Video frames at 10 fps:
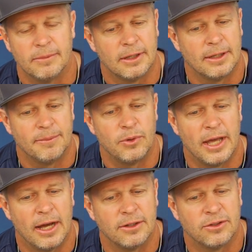Um, we
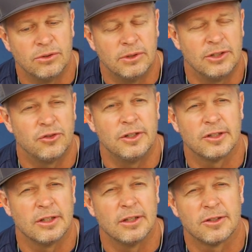had two
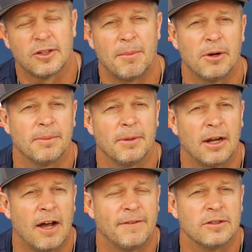injuries in the summer
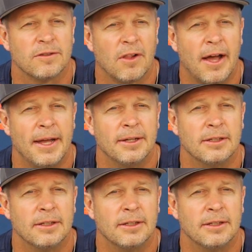at offensive line,